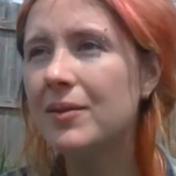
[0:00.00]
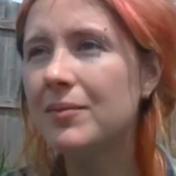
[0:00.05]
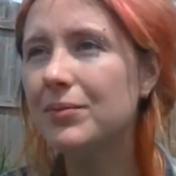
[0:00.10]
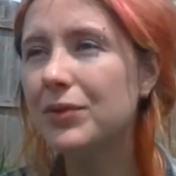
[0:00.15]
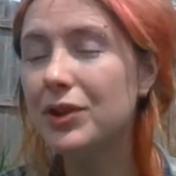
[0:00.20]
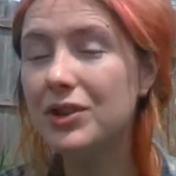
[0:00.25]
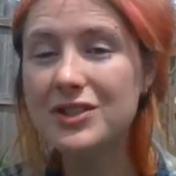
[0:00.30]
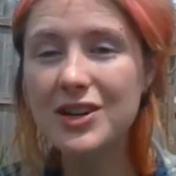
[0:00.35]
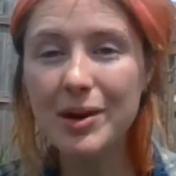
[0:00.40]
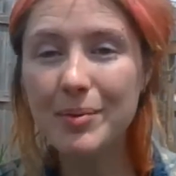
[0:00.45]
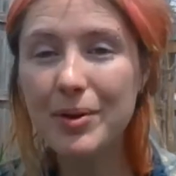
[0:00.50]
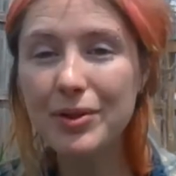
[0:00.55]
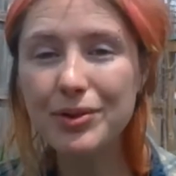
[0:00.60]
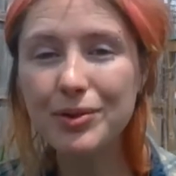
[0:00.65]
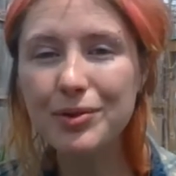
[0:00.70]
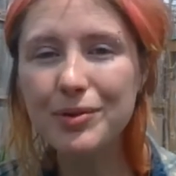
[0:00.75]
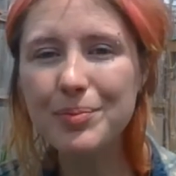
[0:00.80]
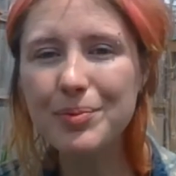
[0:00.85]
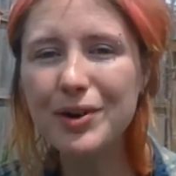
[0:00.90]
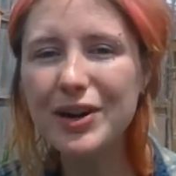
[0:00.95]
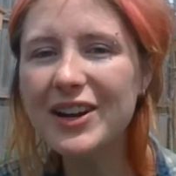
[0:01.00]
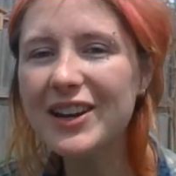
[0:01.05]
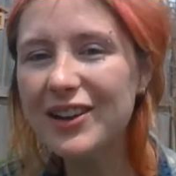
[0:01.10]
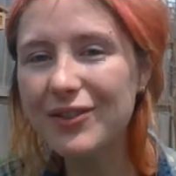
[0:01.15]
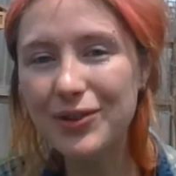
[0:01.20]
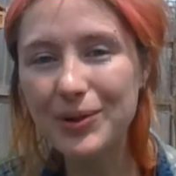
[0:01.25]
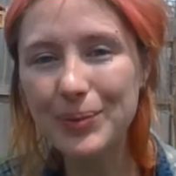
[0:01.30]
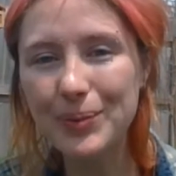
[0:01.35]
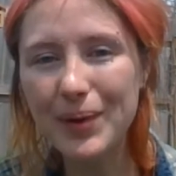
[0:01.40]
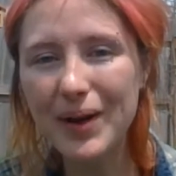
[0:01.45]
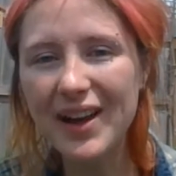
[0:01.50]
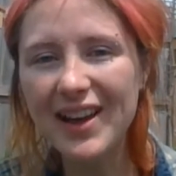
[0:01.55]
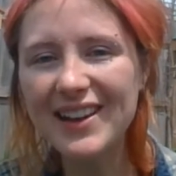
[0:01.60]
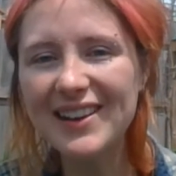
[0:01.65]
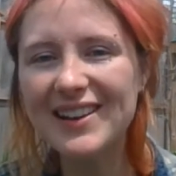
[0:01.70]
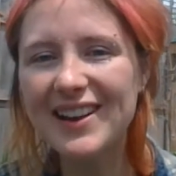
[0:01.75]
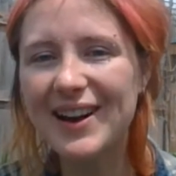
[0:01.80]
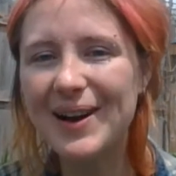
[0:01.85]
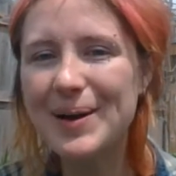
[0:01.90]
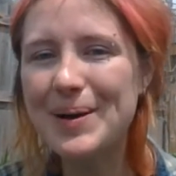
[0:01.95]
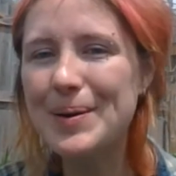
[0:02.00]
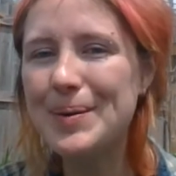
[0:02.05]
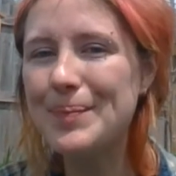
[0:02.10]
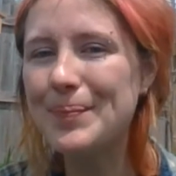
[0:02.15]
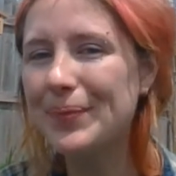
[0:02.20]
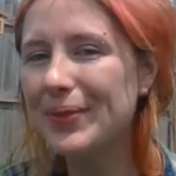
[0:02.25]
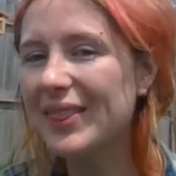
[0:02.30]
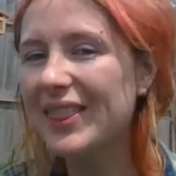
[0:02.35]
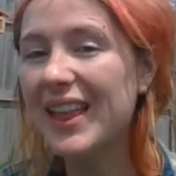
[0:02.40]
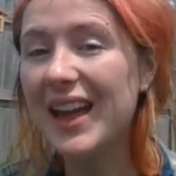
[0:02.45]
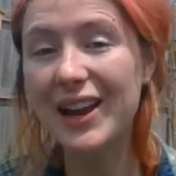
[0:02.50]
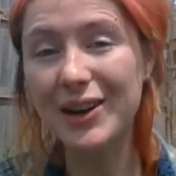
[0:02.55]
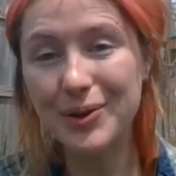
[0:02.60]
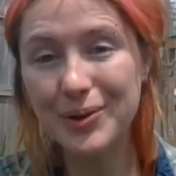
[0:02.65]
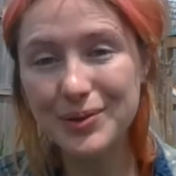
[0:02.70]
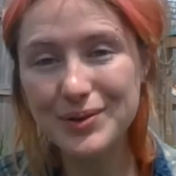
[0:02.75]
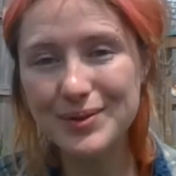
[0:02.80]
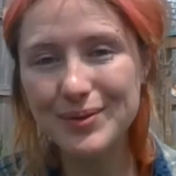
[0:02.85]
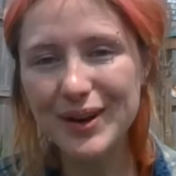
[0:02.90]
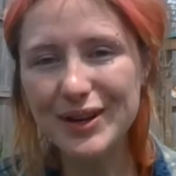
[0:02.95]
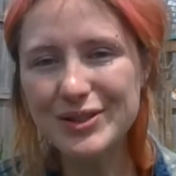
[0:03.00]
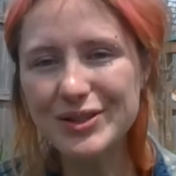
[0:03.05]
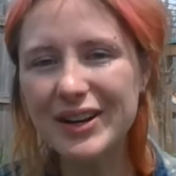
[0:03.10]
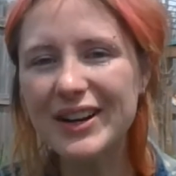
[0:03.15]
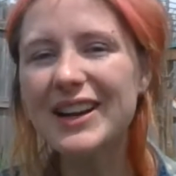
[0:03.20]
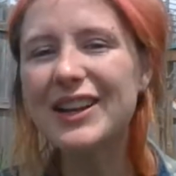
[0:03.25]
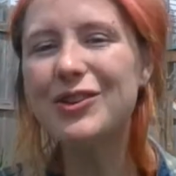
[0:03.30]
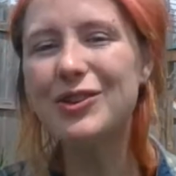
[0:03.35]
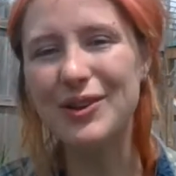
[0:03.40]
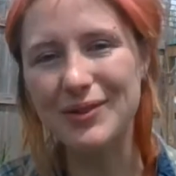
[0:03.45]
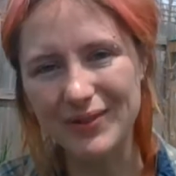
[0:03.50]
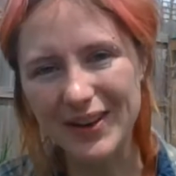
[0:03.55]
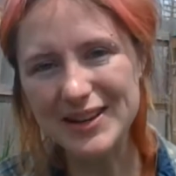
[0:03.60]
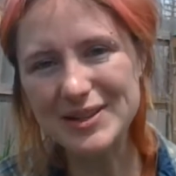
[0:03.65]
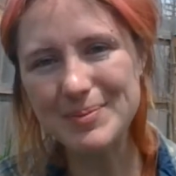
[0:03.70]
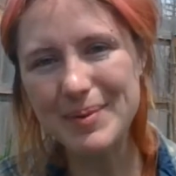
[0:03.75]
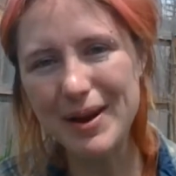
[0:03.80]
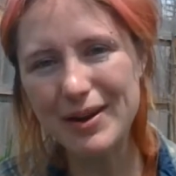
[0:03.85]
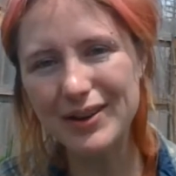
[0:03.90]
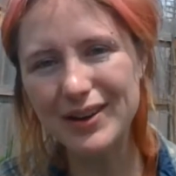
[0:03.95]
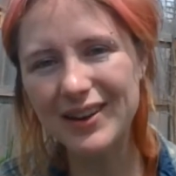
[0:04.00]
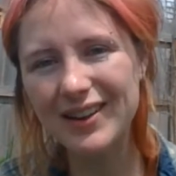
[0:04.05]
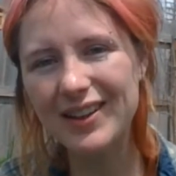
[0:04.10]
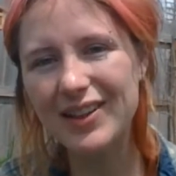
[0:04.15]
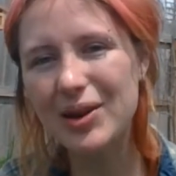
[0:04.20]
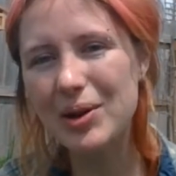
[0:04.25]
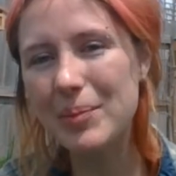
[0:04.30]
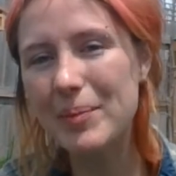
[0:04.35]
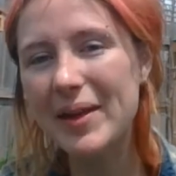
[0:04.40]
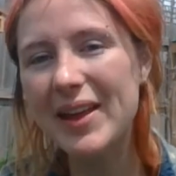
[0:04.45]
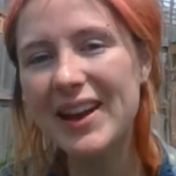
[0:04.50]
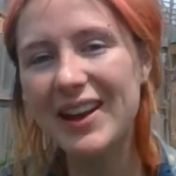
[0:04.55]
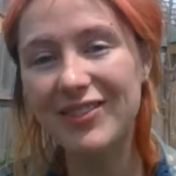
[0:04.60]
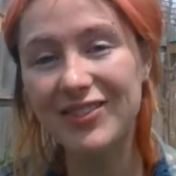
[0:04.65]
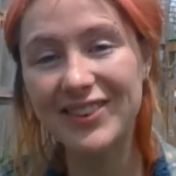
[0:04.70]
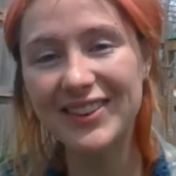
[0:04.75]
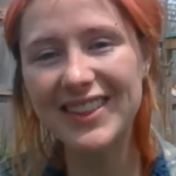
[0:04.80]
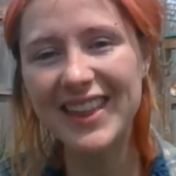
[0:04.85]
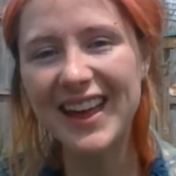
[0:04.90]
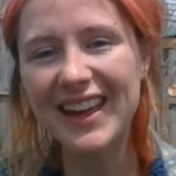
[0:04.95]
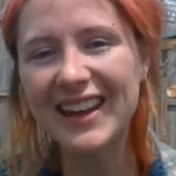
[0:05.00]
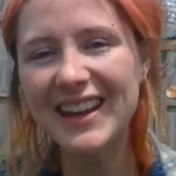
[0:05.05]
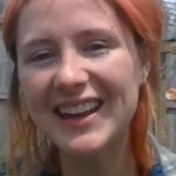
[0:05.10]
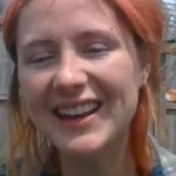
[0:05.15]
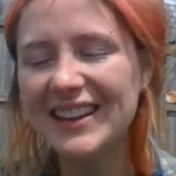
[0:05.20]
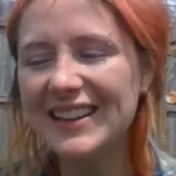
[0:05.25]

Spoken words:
You can talk about the group work if you want. I know it was frustrating. You can vent about it a little bit if you'd like.